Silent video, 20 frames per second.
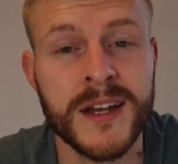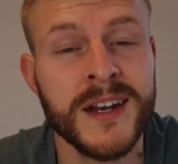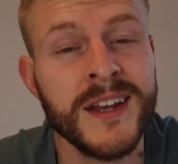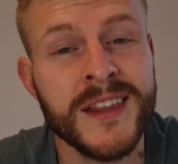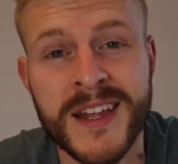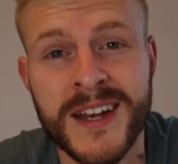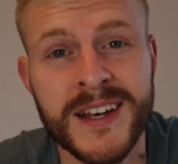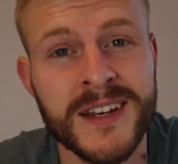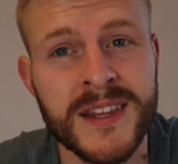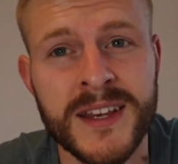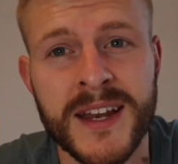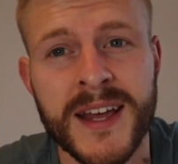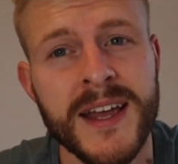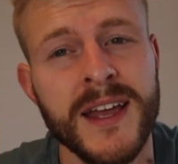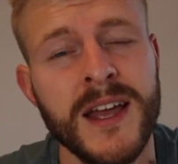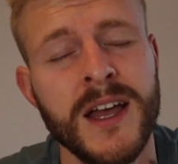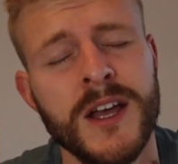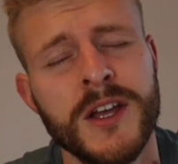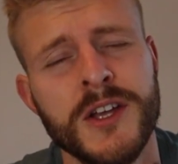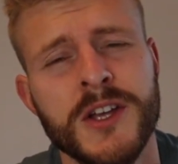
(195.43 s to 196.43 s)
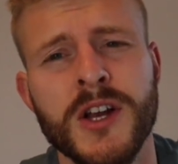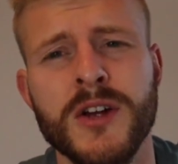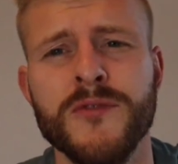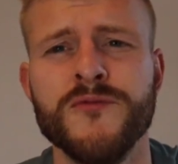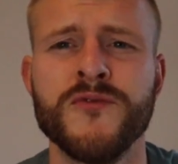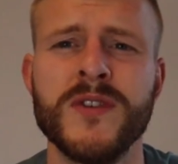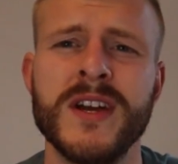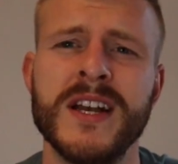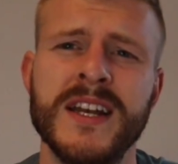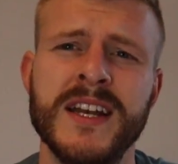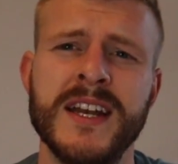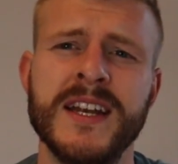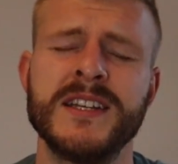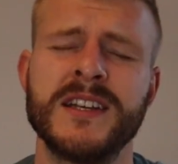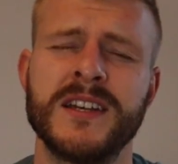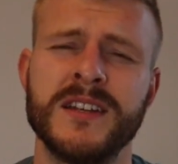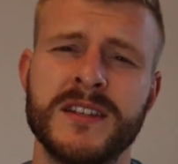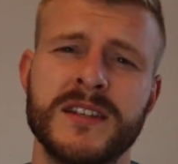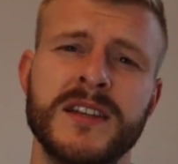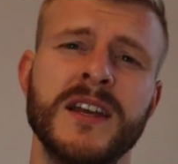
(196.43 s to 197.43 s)
And at the end of the day, you don't really need to
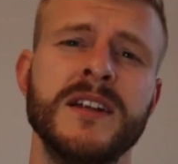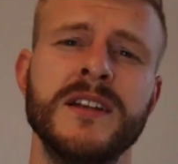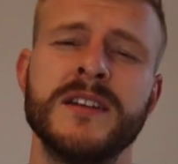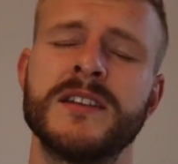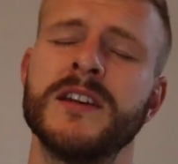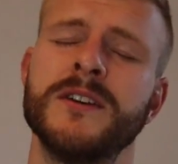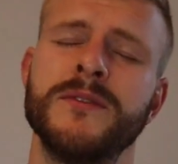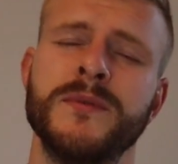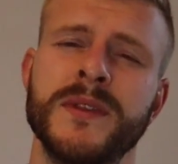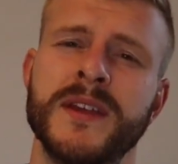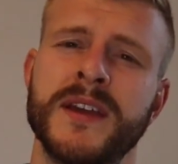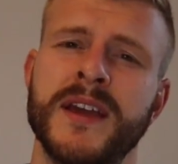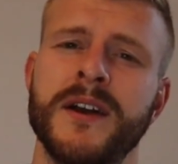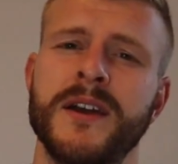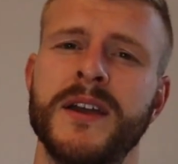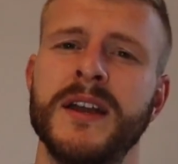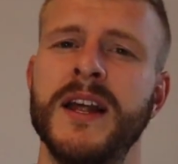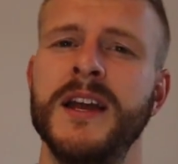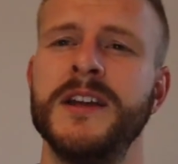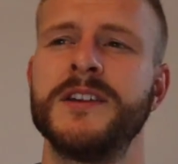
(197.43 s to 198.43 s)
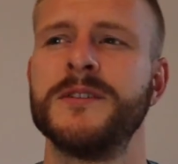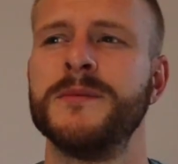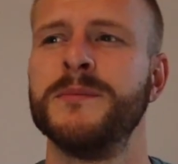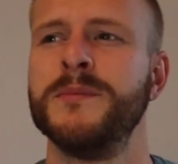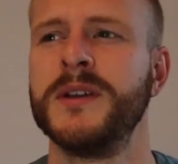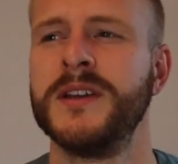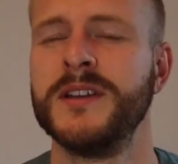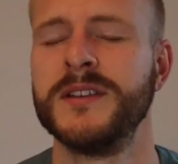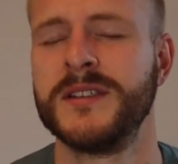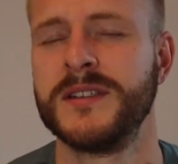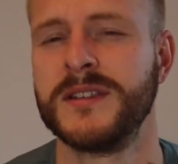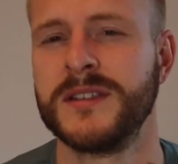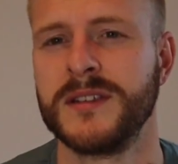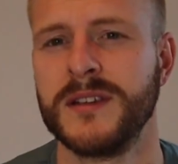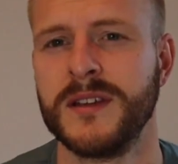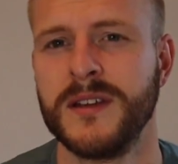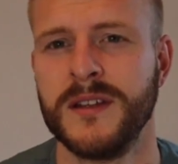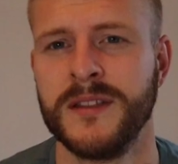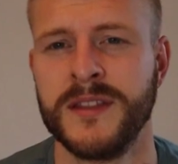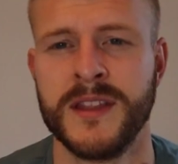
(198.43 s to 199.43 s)
concern yourself with the calculation, because
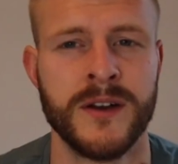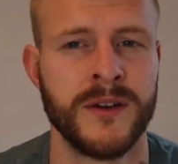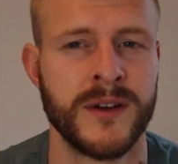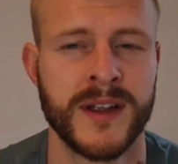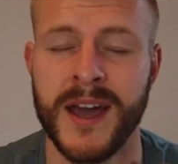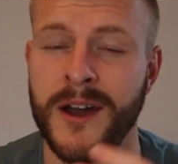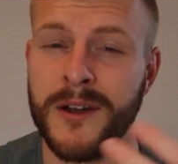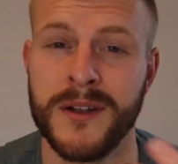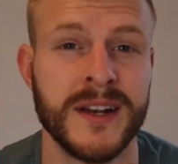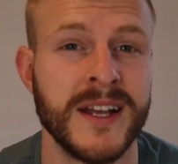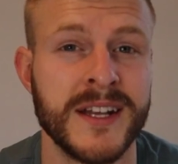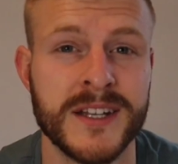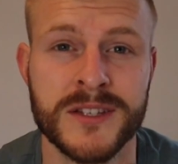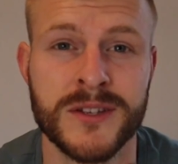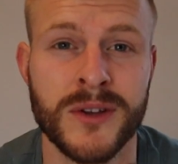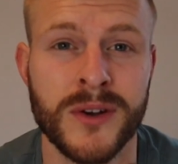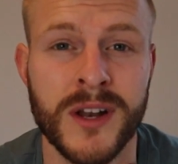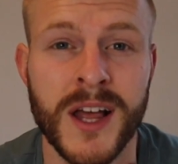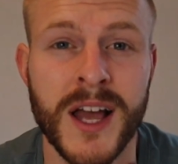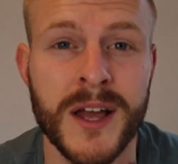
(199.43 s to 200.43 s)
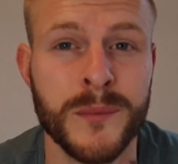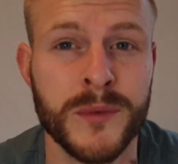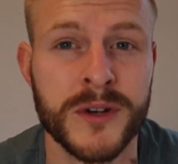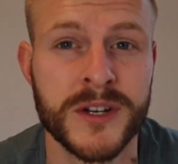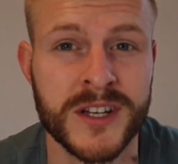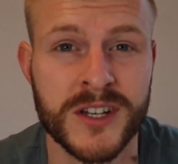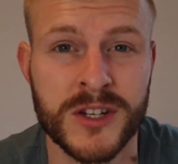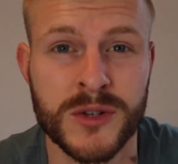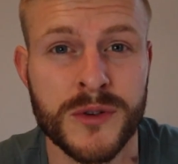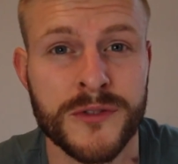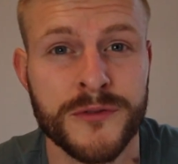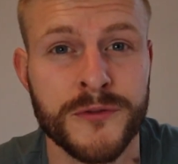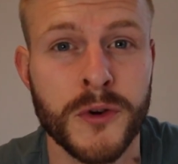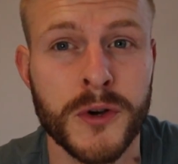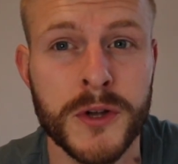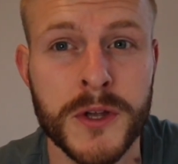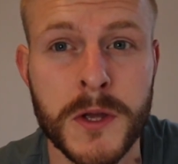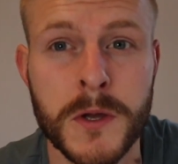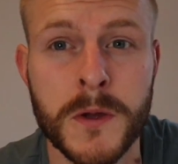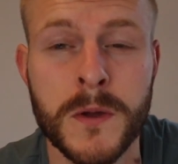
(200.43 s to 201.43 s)
there are calculators online which can do it
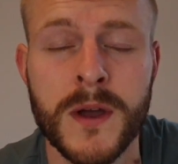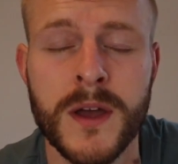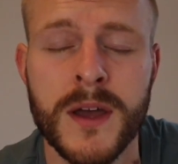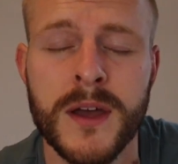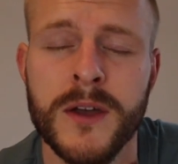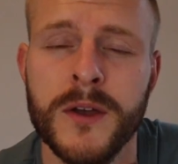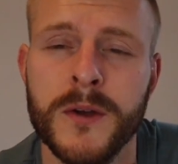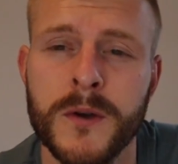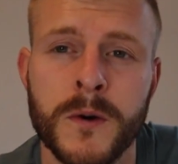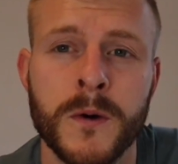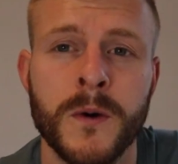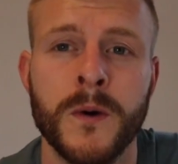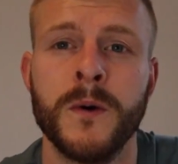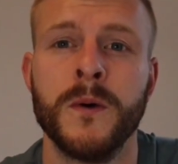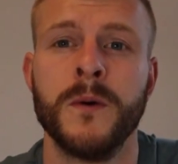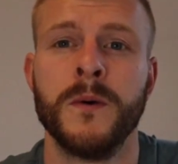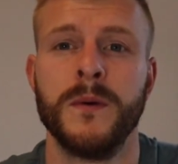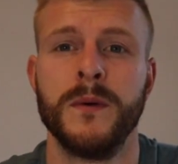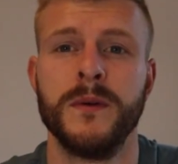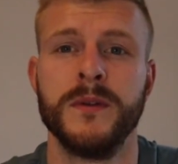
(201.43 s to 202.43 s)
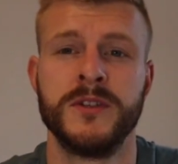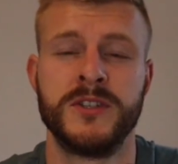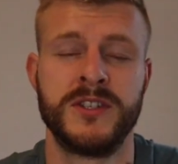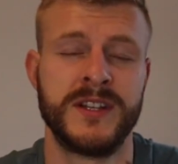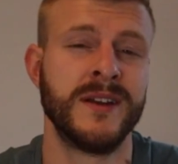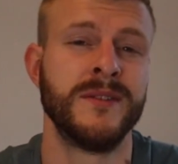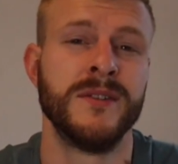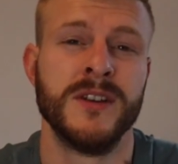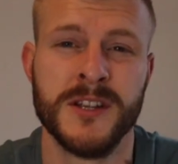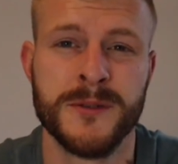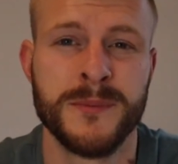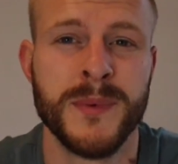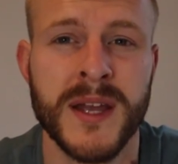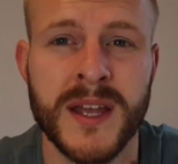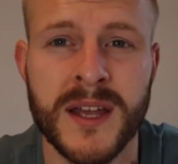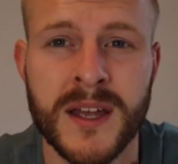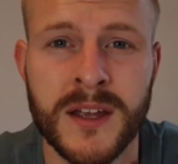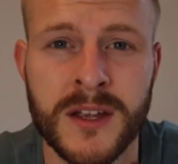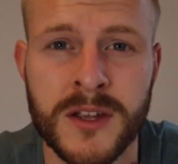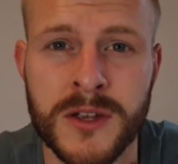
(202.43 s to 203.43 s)
for you, or generally
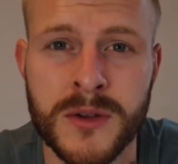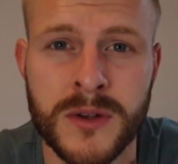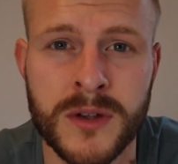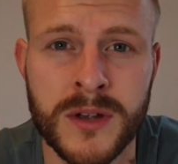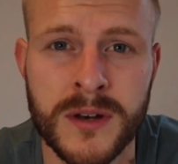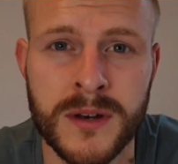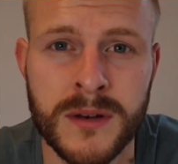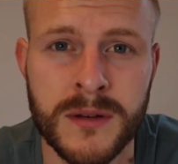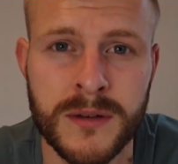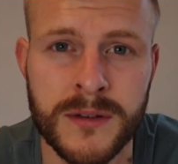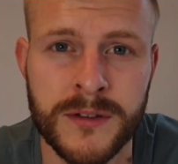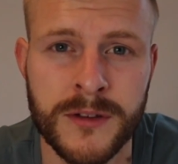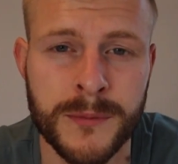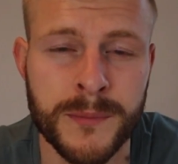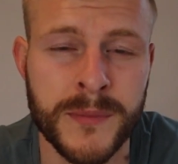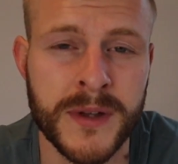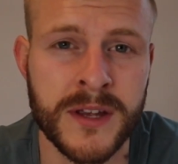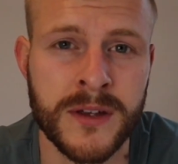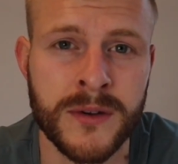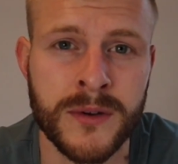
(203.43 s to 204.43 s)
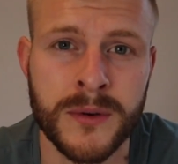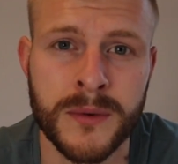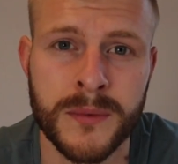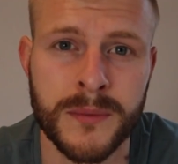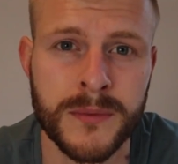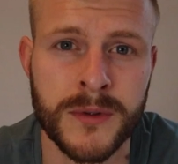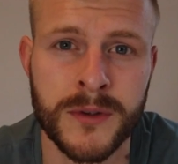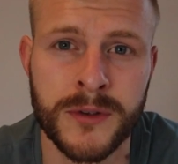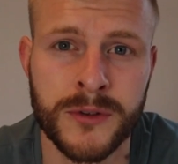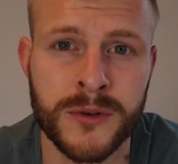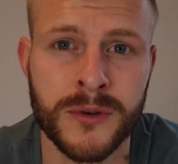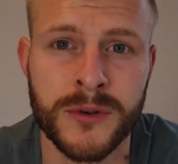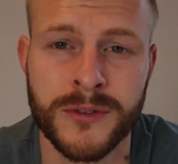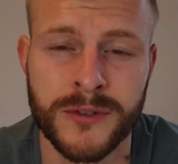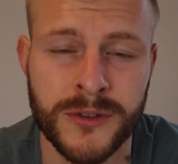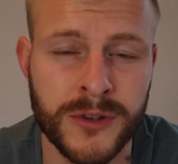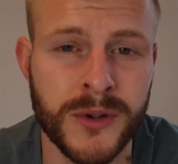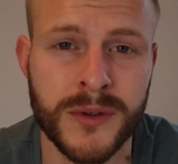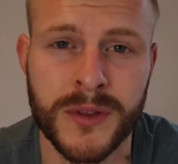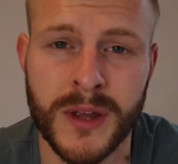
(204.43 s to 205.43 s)
speaking, you can submit your scores
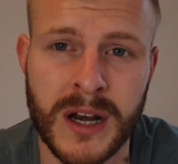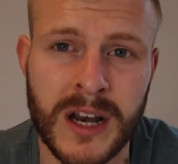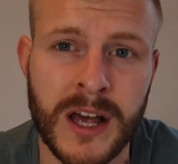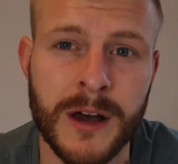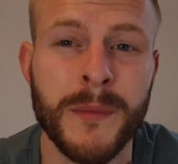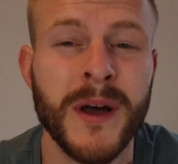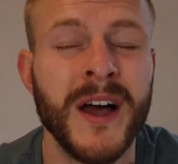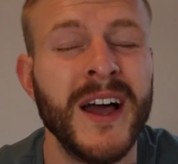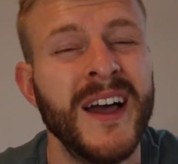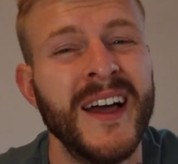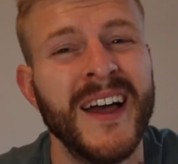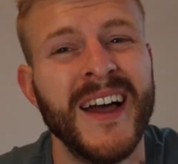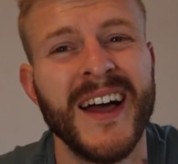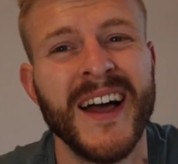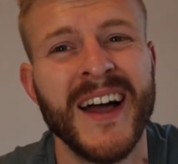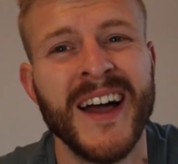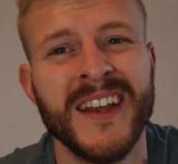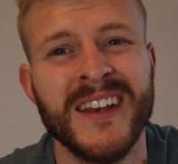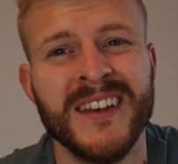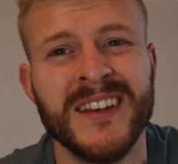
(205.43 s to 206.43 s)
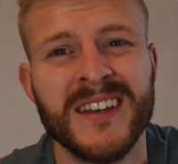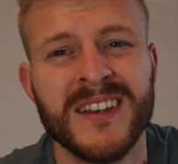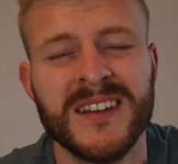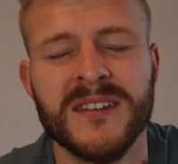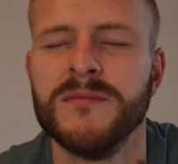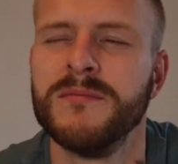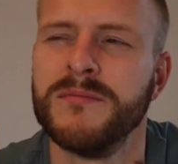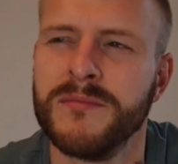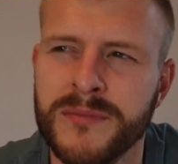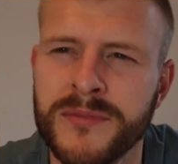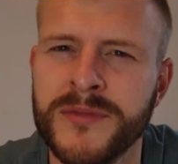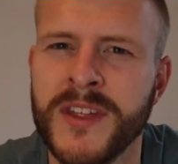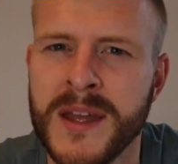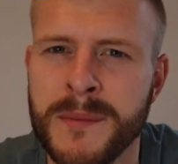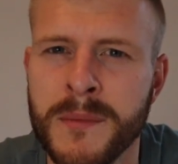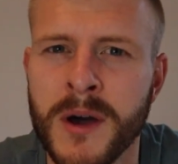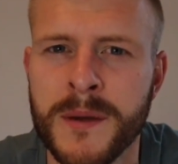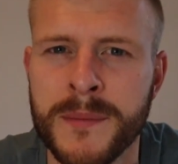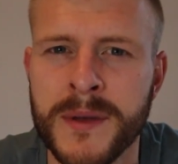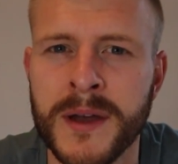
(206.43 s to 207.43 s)
to the club and they
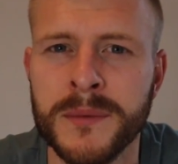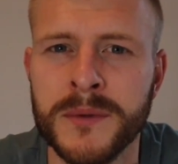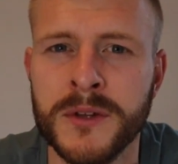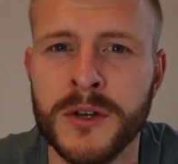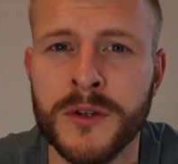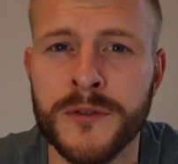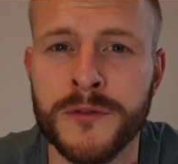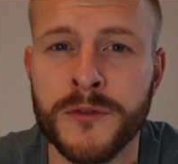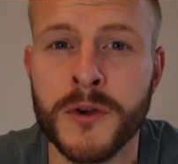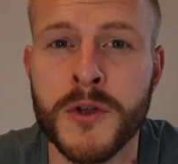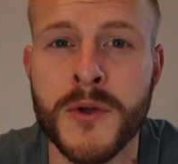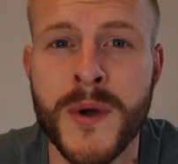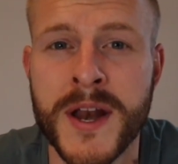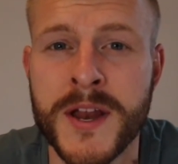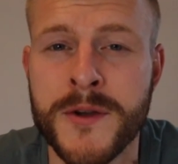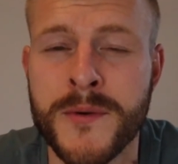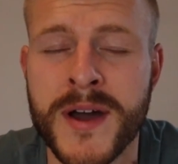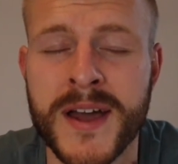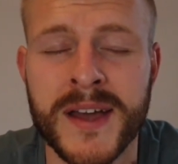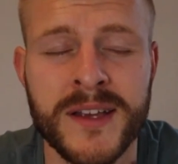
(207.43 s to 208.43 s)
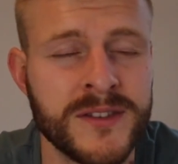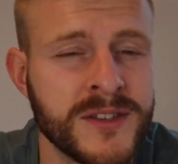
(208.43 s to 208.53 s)
might be able to do it for you anyway.